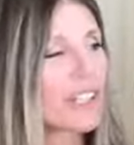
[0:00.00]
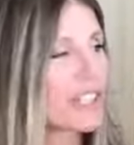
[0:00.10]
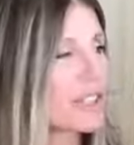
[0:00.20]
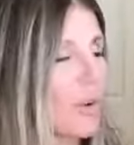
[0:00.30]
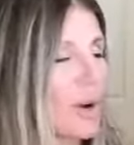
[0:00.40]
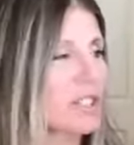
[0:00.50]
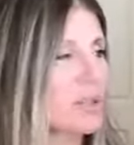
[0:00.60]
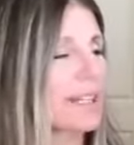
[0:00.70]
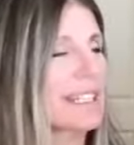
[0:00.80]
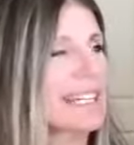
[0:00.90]
good
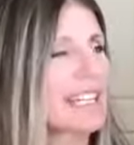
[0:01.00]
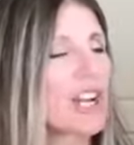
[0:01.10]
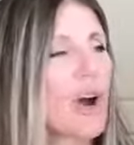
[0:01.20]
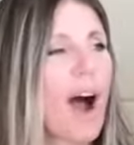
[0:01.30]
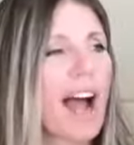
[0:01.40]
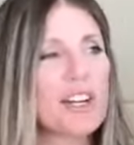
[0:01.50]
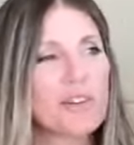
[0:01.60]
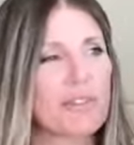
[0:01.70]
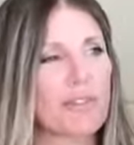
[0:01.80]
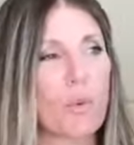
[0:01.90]
question, Wendy. You know, I
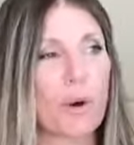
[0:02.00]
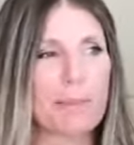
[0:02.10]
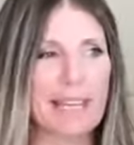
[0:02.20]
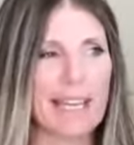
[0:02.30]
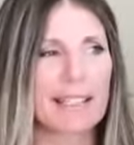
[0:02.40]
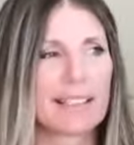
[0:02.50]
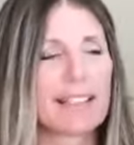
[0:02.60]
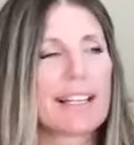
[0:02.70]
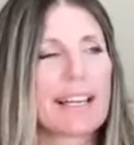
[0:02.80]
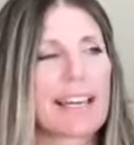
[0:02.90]
knew for me,
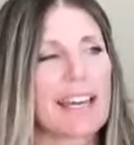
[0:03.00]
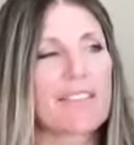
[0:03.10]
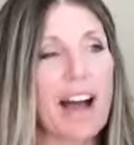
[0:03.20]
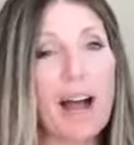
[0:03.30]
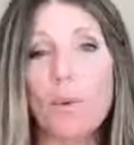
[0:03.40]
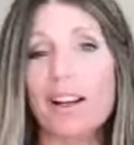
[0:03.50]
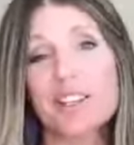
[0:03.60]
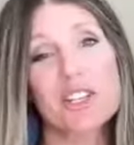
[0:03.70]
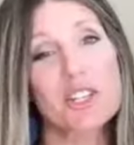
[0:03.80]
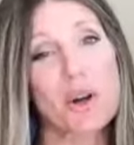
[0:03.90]
if I
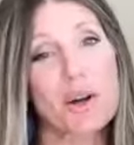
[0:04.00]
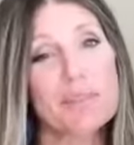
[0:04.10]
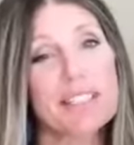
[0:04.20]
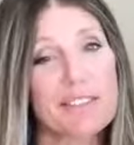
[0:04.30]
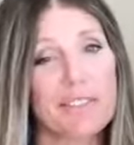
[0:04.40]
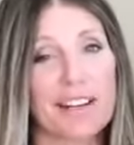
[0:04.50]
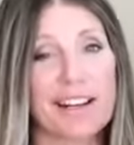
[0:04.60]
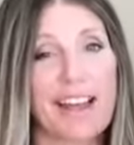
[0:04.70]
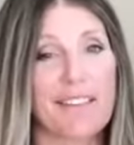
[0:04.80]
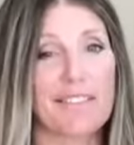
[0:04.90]
wanted to show up
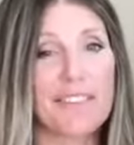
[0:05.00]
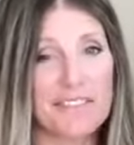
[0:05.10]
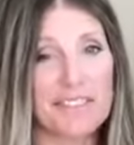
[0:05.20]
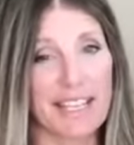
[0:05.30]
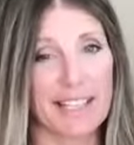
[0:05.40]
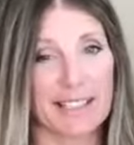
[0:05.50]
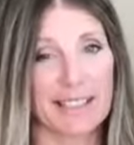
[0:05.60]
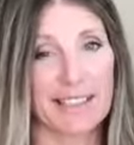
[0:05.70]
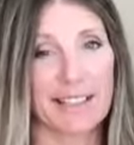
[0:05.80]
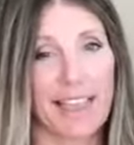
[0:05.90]
different at 50
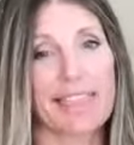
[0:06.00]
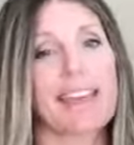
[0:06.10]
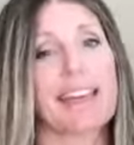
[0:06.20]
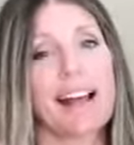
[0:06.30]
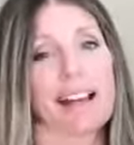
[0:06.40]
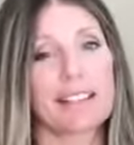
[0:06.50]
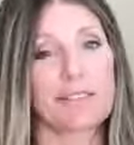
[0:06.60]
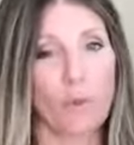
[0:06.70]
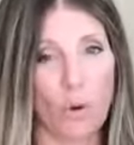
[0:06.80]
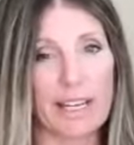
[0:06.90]
than I
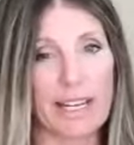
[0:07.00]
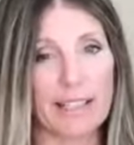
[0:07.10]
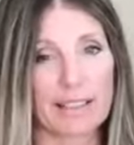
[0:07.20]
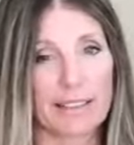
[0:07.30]
did 40,